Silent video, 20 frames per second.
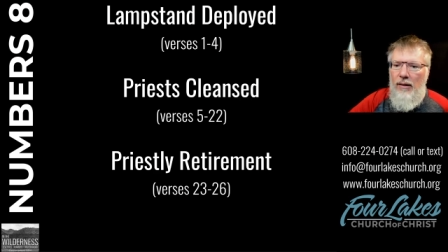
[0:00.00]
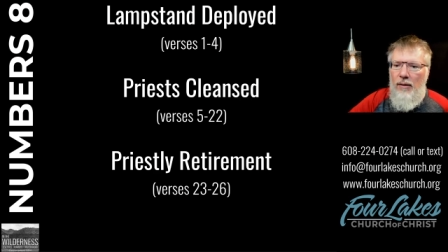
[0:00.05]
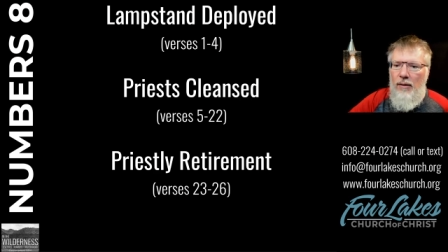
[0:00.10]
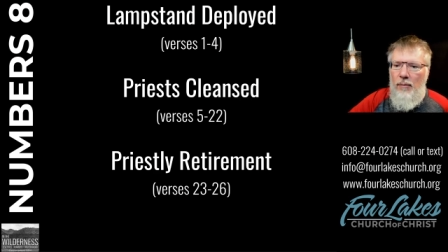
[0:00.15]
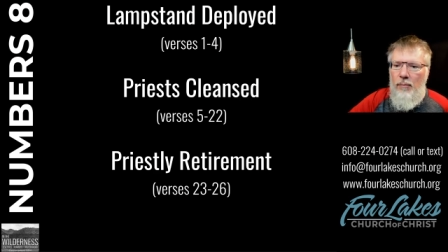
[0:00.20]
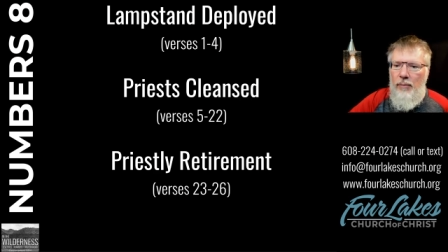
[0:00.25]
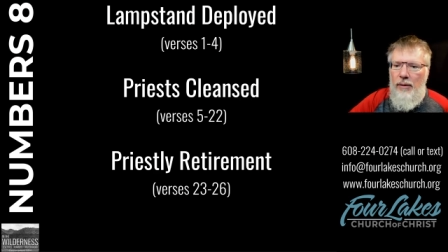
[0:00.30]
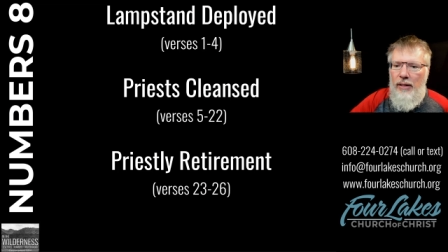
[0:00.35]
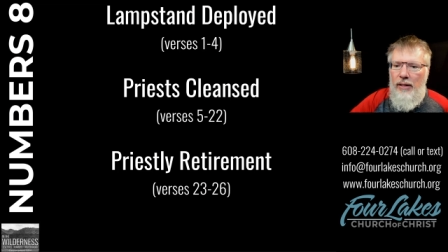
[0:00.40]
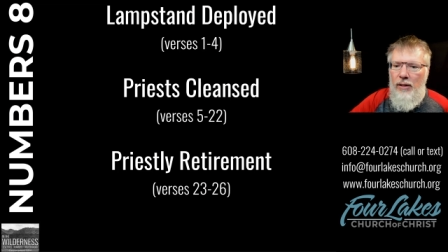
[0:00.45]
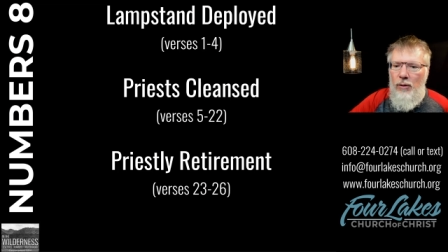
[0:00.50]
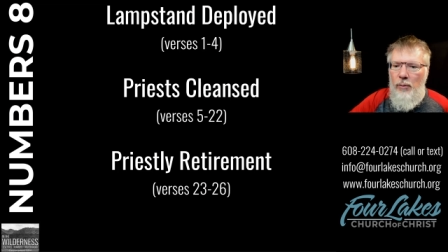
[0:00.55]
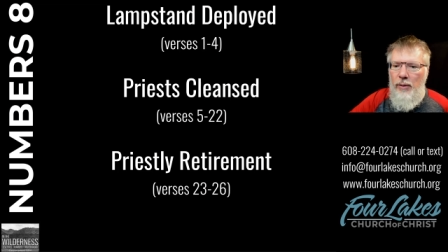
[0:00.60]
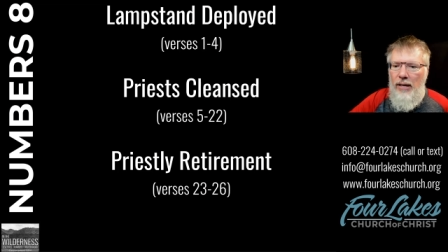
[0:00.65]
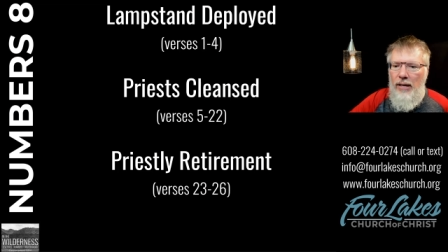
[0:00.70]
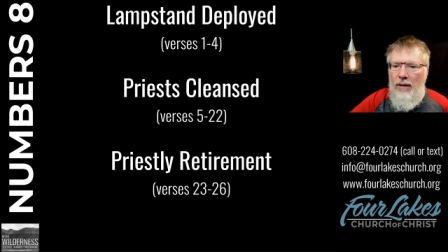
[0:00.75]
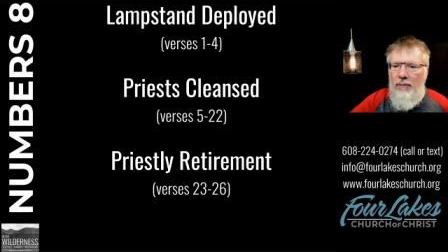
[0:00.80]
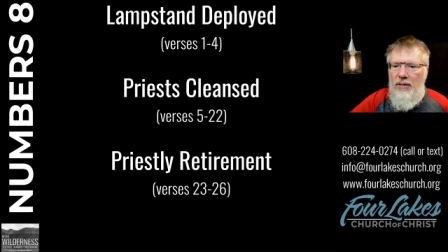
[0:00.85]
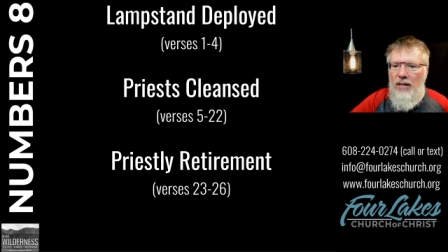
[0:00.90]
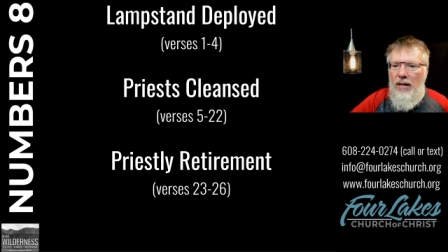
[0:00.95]
But here we
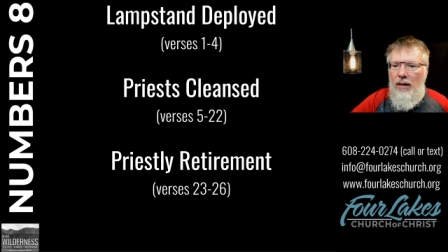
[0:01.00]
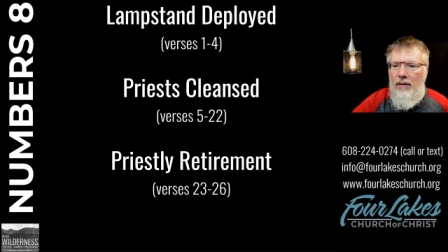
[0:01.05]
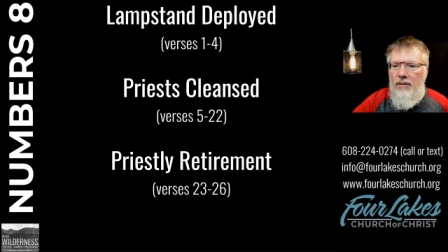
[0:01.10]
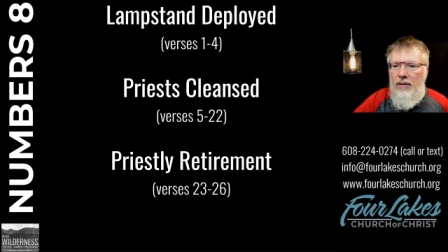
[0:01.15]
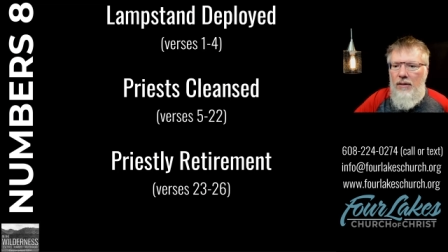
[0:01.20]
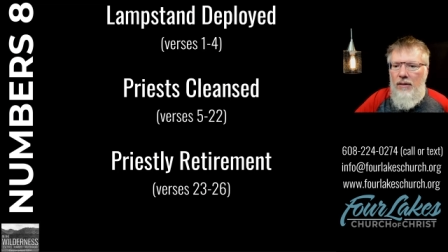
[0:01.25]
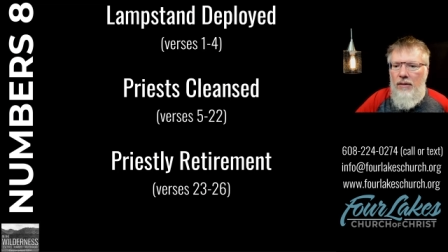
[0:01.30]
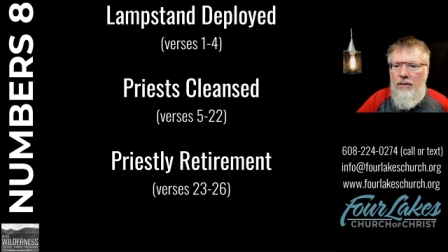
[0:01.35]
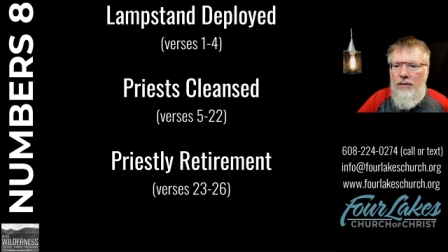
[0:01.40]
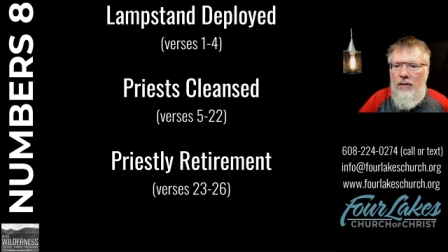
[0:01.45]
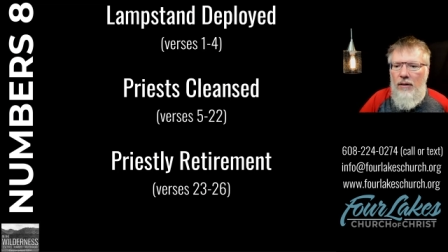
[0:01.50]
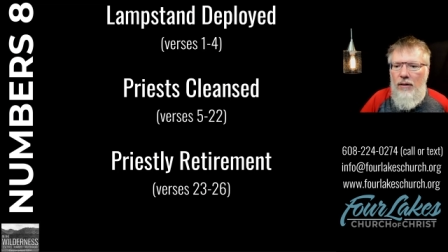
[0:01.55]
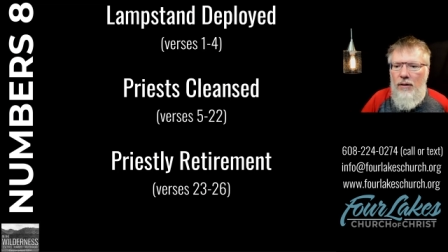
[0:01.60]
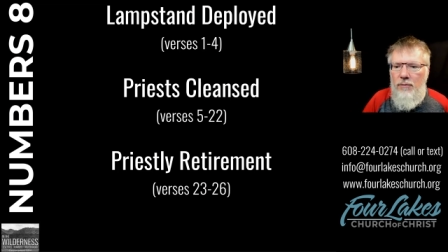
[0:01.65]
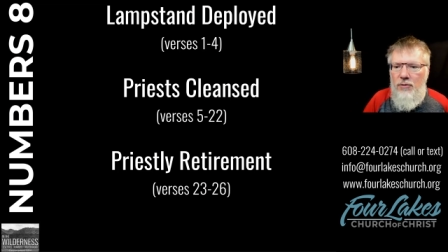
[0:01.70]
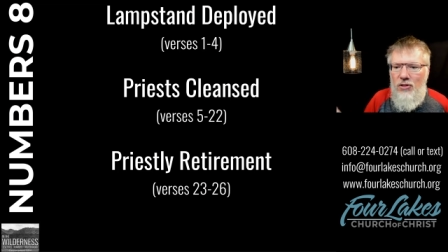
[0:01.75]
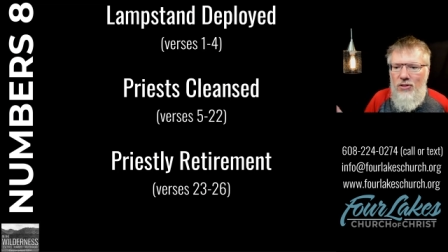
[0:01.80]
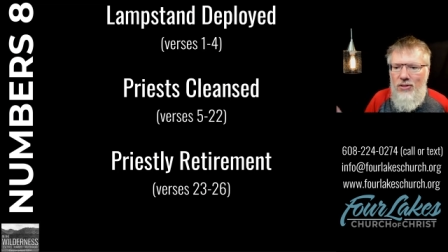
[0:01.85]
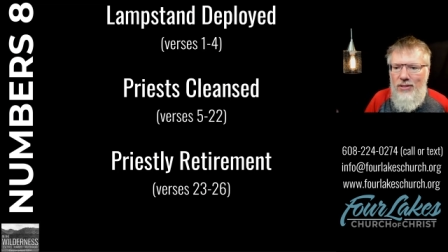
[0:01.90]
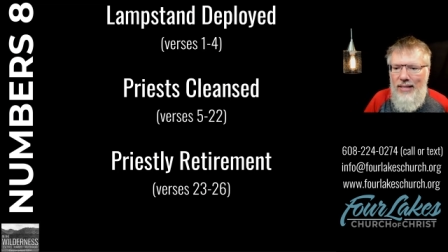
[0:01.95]
have the idea of
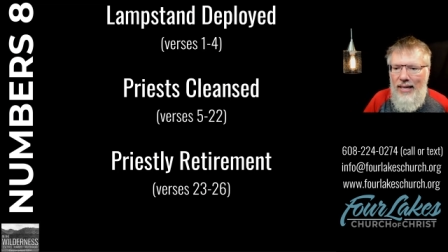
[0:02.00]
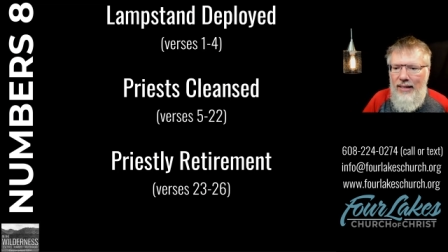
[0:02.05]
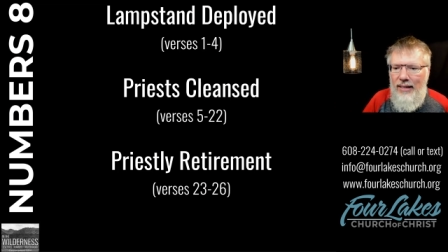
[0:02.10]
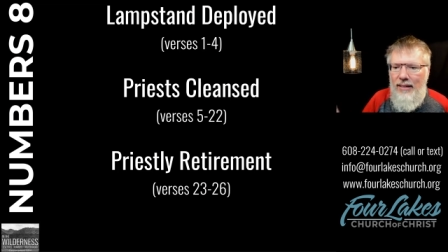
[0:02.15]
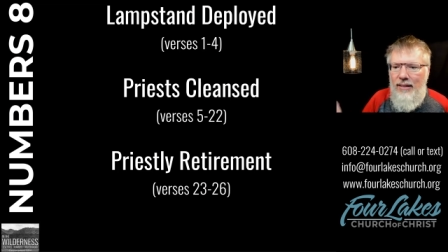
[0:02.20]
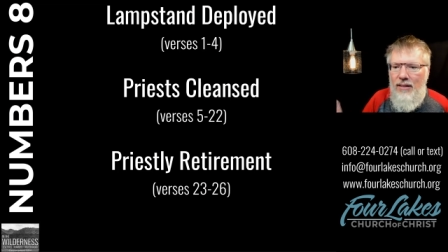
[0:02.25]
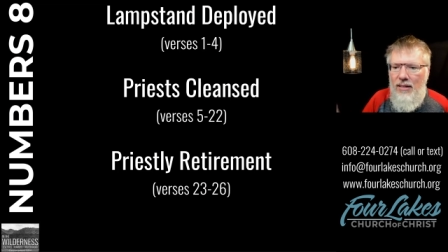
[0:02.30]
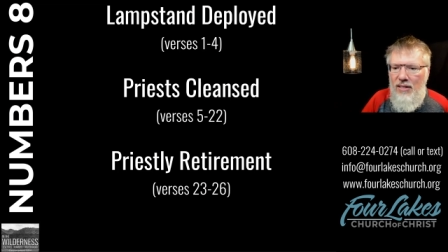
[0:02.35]
setting